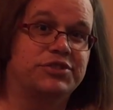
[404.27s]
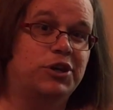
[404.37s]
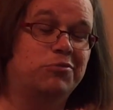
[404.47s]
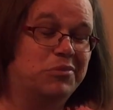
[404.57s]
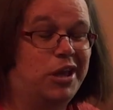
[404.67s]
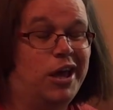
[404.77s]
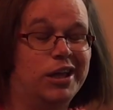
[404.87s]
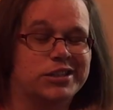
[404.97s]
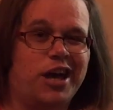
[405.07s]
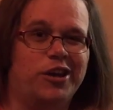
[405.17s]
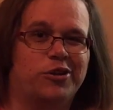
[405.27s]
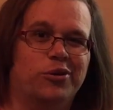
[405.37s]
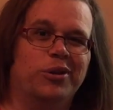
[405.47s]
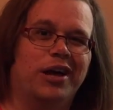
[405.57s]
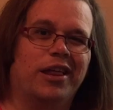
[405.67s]
So it's kind of
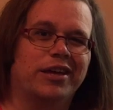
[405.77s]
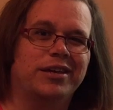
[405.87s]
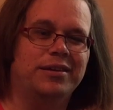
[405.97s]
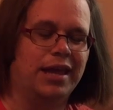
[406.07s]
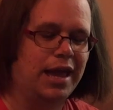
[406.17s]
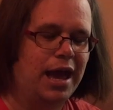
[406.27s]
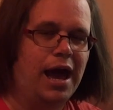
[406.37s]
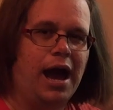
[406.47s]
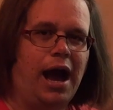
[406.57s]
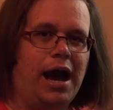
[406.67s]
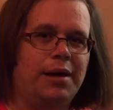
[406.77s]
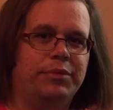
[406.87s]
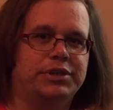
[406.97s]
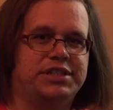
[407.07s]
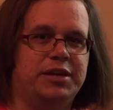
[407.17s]
cool. I like it.
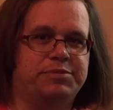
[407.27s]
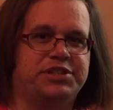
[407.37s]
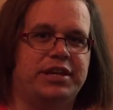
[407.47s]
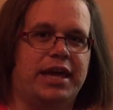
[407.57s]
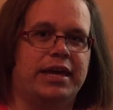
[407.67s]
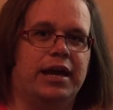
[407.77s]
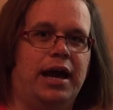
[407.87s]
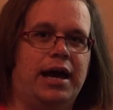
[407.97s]
Tips today.